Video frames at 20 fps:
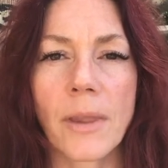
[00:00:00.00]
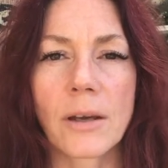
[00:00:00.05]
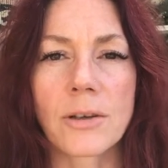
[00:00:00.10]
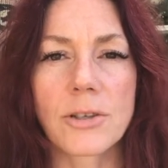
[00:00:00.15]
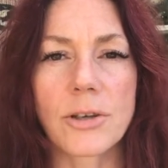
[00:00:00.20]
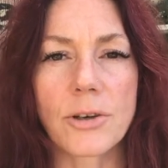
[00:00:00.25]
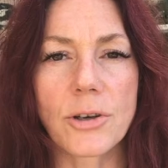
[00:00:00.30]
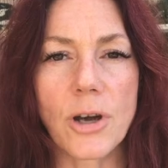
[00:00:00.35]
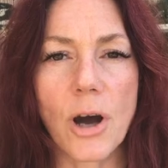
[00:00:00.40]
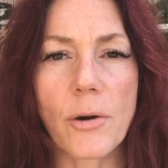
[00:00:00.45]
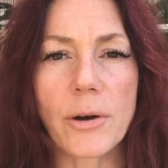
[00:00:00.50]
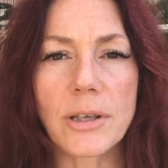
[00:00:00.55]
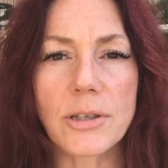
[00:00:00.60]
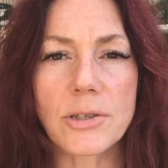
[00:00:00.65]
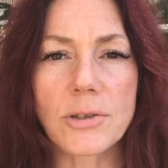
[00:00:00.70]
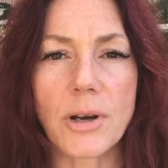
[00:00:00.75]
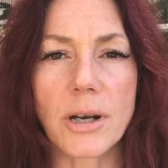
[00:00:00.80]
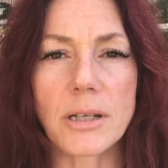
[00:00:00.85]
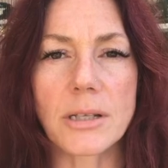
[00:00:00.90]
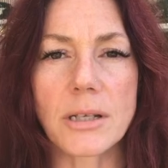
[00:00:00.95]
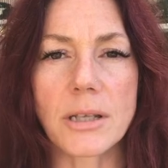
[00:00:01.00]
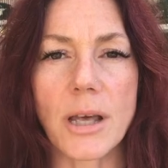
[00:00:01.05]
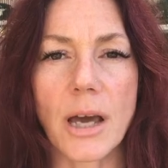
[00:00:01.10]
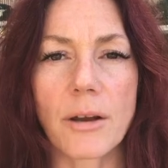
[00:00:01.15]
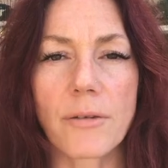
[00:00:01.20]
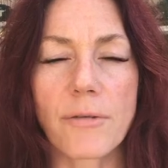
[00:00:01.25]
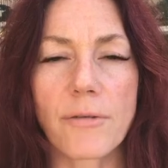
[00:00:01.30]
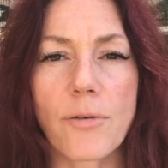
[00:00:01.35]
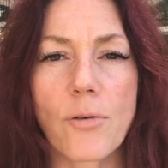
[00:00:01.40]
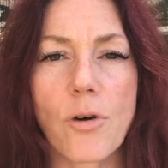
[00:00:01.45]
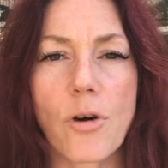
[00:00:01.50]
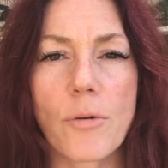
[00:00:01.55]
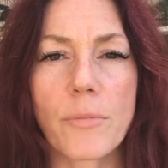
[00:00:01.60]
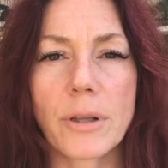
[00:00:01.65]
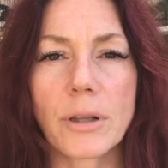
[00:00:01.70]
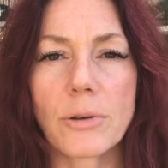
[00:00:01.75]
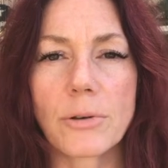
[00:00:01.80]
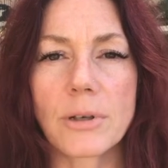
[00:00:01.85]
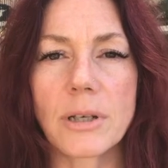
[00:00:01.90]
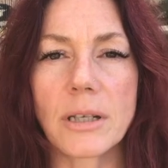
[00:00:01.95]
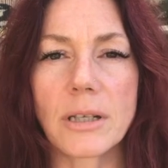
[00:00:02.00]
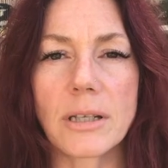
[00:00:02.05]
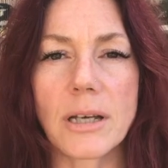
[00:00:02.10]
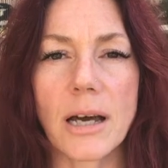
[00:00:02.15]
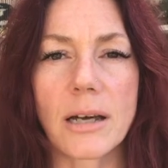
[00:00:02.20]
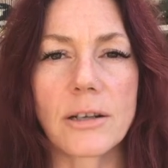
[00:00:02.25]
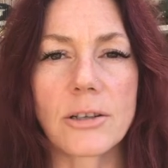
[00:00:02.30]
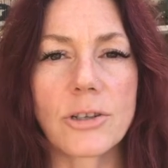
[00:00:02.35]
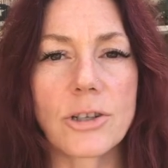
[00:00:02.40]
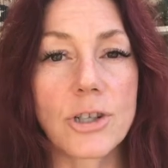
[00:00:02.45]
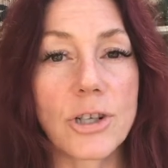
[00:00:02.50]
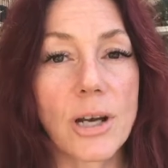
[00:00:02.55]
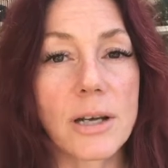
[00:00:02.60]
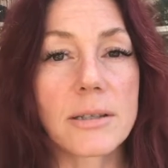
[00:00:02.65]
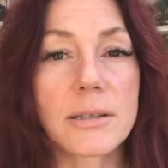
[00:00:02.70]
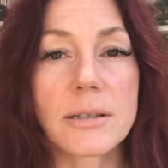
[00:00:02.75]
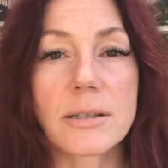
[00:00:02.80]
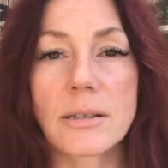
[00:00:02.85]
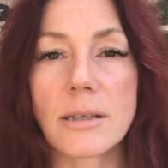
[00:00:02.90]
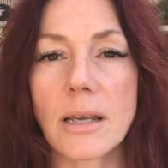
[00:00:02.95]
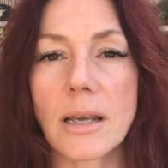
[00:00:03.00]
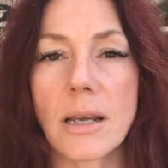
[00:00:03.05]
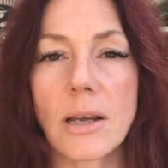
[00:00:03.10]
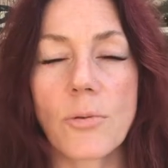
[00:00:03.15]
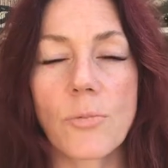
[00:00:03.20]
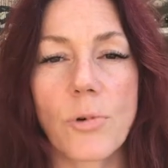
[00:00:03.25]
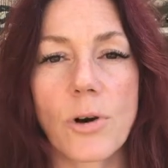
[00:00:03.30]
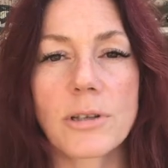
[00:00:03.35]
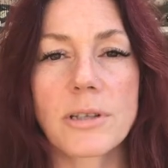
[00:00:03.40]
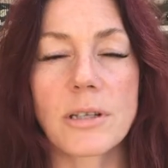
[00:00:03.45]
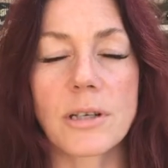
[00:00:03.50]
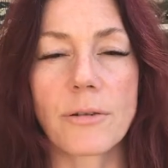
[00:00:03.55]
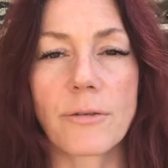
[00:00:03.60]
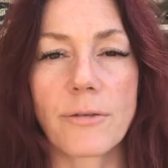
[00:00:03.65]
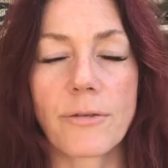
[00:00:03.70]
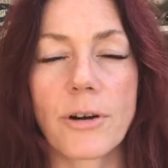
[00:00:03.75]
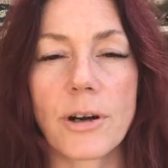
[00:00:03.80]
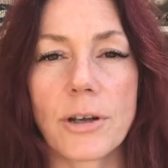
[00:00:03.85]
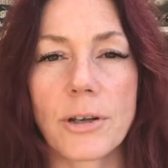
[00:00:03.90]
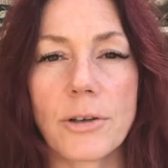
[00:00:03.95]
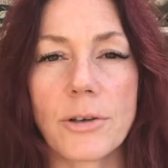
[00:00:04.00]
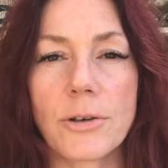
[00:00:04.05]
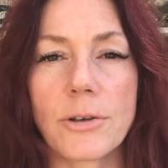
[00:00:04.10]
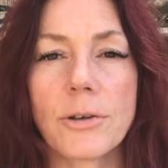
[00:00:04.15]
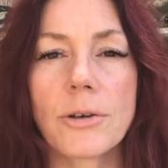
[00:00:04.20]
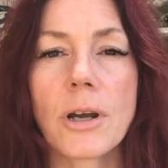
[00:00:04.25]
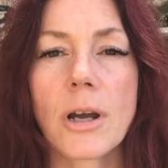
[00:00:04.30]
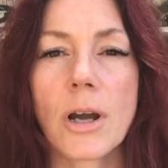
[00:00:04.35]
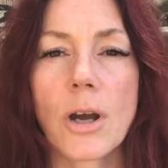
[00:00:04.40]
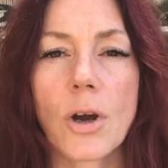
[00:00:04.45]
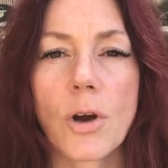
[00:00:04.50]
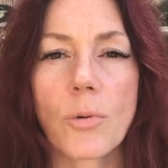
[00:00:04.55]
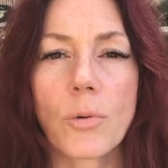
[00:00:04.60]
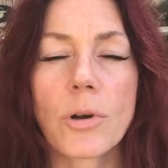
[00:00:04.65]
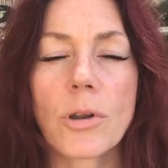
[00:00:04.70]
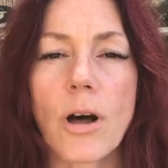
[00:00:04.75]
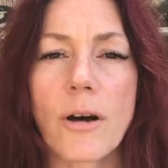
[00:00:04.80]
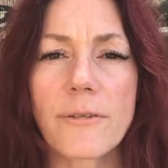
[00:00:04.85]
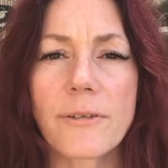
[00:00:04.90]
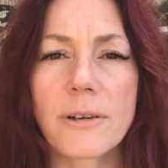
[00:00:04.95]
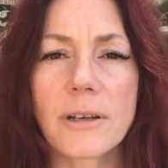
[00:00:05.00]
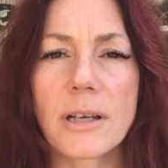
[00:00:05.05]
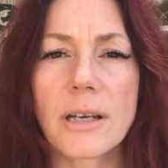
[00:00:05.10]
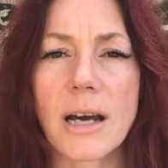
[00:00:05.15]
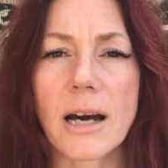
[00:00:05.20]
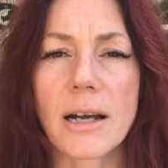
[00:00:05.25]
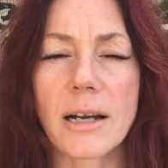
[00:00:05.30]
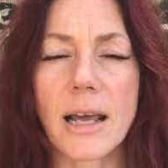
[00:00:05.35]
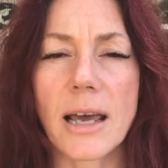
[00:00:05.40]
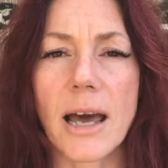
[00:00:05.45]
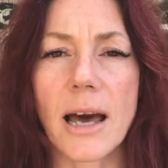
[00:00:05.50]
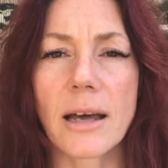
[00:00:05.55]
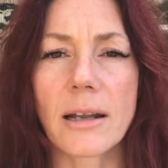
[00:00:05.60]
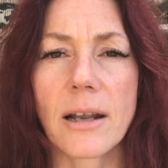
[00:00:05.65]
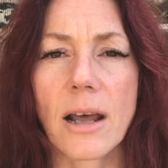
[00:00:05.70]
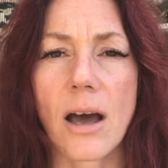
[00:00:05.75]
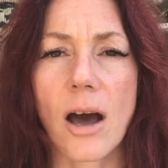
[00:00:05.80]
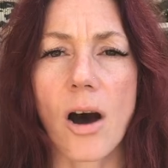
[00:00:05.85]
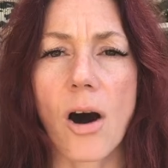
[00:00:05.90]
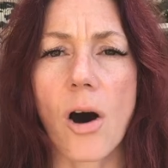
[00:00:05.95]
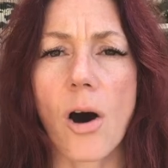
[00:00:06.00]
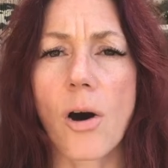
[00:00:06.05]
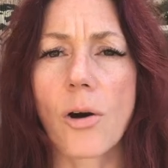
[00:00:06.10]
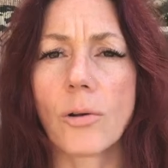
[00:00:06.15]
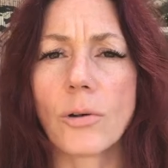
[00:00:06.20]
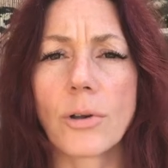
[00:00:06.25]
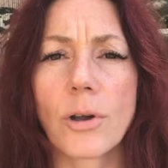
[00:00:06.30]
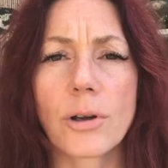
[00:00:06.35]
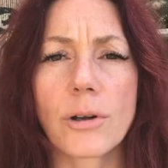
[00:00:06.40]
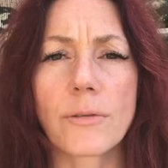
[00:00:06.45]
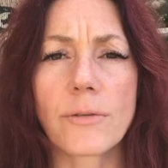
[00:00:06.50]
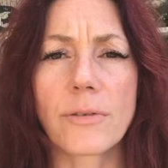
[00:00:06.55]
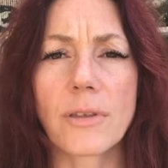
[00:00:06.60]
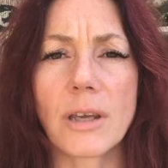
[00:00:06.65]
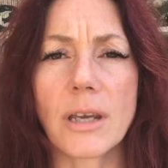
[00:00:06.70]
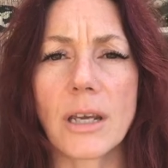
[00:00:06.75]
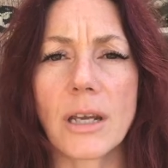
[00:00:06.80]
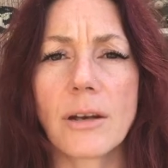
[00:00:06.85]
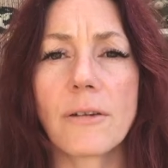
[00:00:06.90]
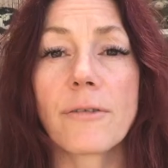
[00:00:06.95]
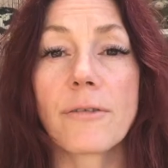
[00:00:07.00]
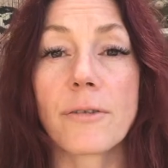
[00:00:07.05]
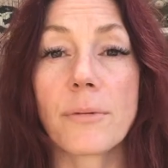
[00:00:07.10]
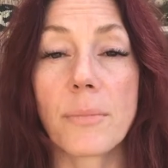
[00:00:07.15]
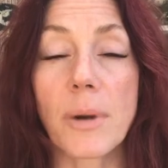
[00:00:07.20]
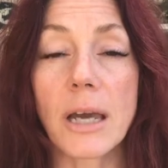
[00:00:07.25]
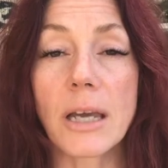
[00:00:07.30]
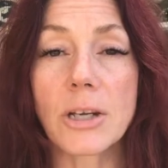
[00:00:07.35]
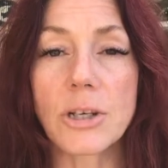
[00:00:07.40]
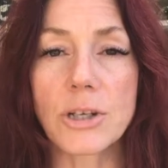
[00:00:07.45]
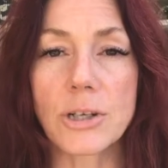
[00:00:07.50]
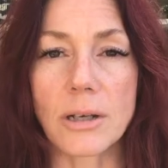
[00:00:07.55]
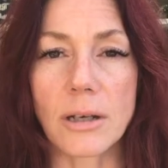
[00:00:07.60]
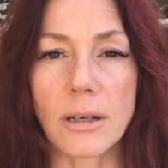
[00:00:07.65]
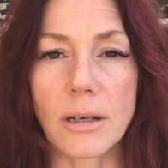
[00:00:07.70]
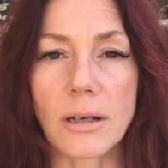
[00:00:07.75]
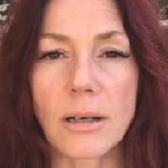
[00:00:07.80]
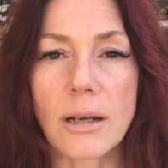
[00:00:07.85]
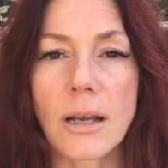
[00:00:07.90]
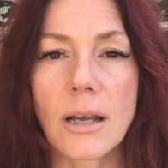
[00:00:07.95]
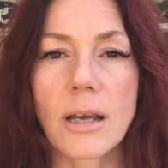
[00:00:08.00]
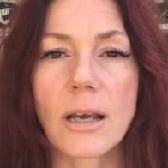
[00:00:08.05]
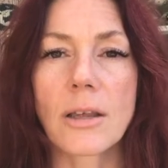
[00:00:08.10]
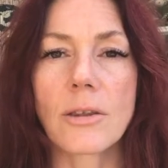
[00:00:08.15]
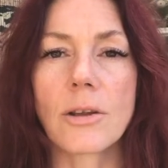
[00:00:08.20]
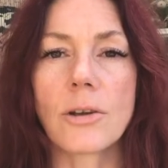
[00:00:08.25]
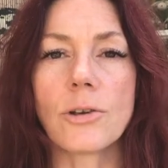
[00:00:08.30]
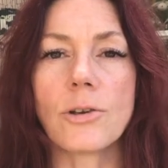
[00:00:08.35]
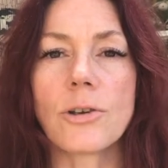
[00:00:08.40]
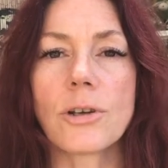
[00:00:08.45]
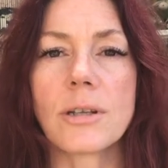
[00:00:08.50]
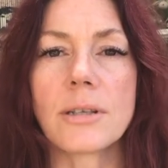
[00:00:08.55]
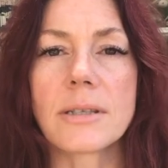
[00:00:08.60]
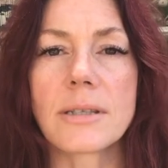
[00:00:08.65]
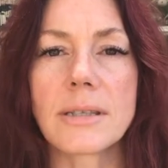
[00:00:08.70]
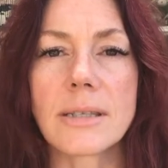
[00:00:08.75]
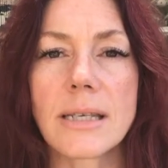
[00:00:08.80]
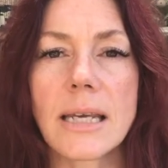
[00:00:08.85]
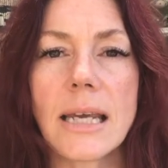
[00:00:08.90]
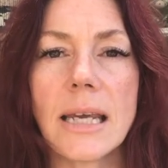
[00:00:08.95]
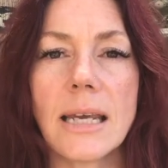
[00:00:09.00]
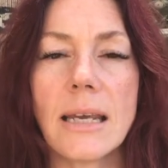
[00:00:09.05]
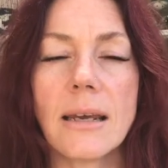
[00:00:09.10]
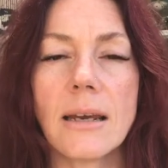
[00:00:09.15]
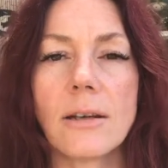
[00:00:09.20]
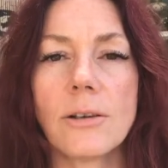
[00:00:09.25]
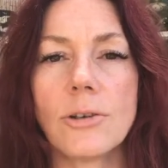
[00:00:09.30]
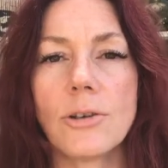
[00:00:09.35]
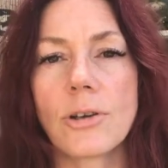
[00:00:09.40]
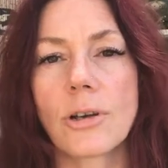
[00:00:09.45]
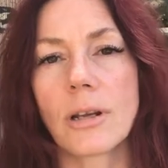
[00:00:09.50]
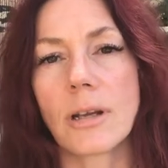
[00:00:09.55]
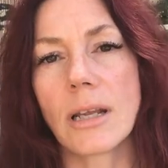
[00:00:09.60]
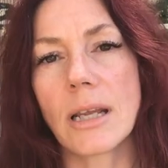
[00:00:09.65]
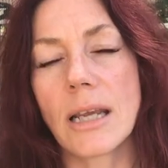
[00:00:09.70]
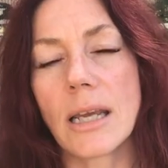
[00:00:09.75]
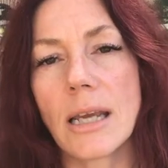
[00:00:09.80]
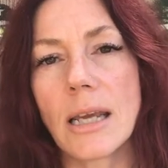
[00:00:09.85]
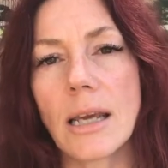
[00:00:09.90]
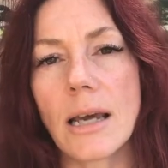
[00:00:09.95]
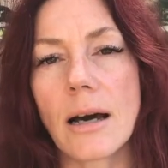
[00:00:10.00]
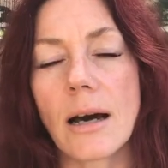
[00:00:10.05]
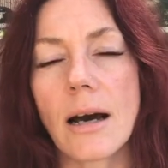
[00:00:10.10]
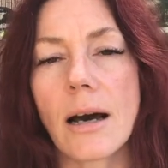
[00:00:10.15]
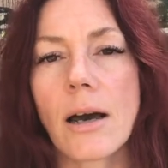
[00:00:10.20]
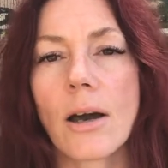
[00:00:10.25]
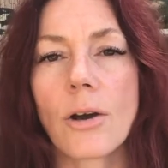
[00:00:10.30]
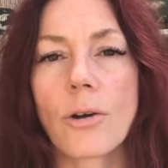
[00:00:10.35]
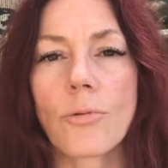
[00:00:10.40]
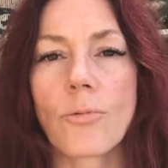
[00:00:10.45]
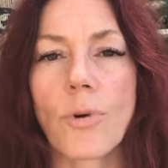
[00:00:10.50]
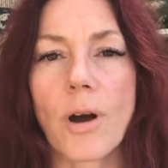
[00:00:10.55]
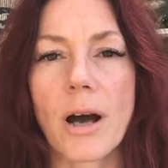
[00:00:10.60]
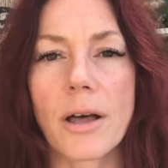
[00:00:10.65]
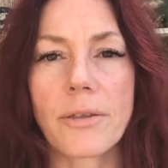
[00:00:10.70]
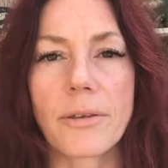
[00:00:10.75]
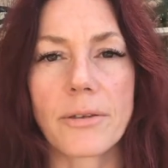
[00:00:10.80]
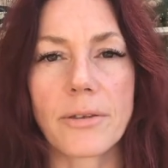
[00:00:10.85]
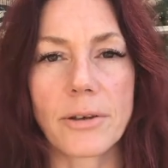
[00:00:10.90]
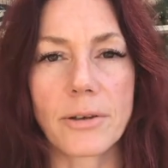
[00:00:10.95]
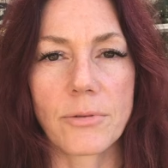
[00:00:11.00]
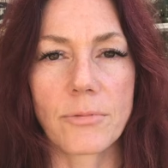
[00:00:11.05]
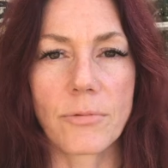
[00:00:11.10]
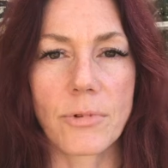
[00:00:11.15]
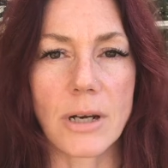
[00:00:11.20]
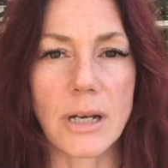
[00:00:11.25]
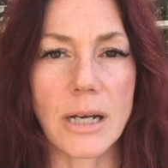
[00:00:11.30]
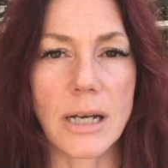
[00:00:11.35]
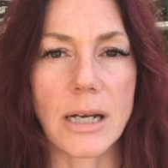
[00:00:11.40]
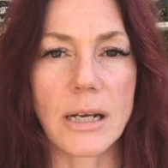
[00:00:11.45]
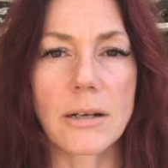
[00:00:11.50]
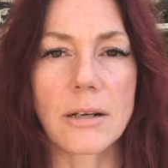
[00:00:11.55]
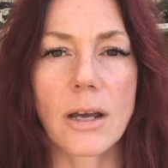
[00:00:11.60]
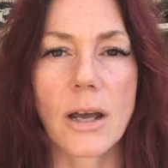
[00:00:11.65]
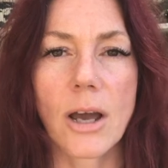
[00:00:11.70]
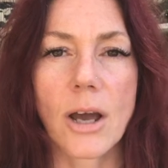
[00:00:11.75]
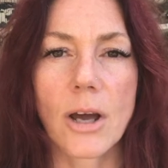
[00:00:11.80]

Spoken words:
So going straight to that form and looking down and just seeing what's in front of you will often cut out a whole lot of the information that you can see and you can hear rather than read.